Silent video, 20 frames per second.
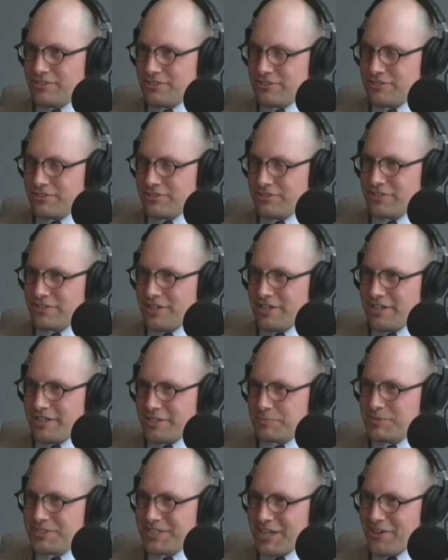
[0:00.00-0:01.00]

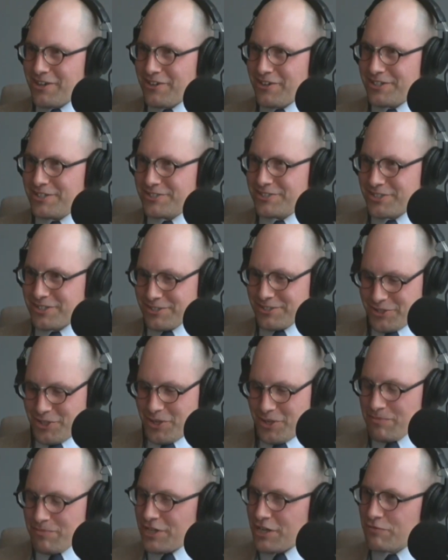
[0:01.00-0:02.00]
hospitality and Southern
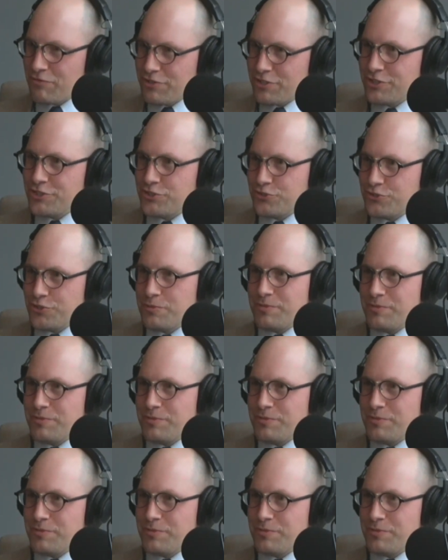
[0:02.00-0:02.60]
charm that I really enjoy.